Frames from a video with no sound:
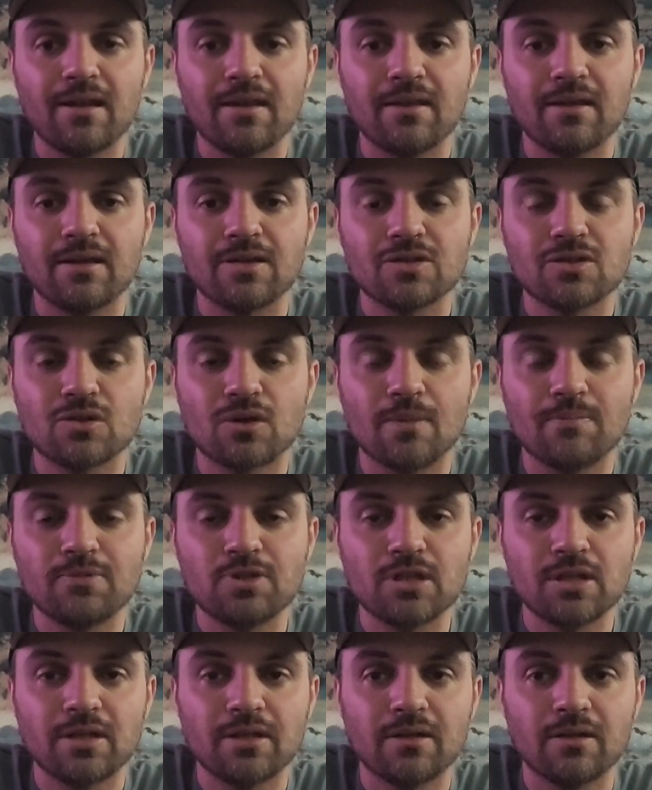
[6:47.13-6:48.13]
the
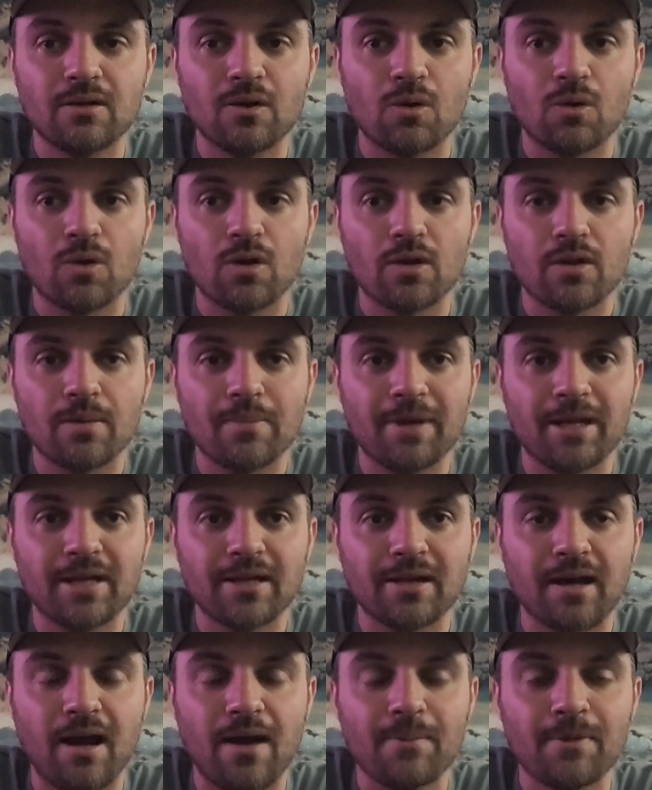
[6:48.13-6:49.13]
description or the
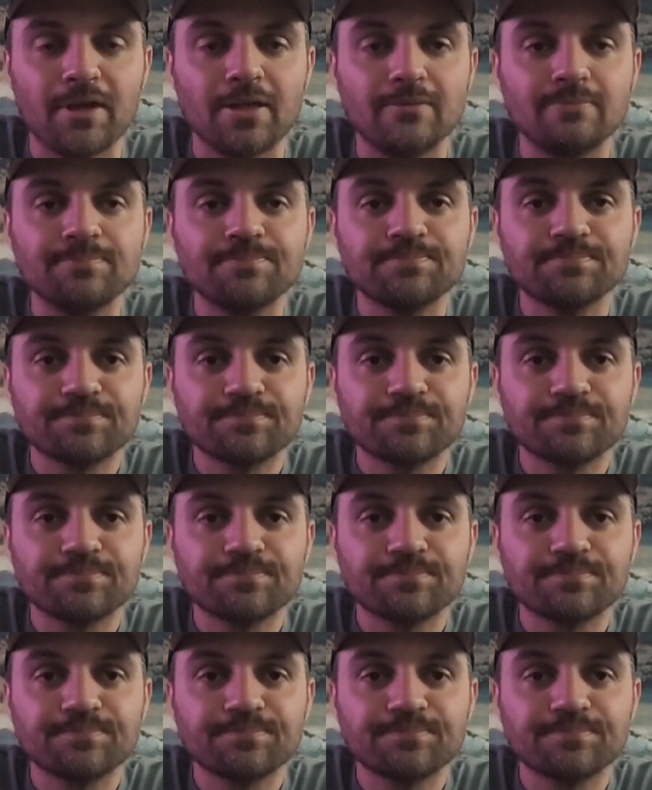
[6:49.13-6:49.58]
pinned comment,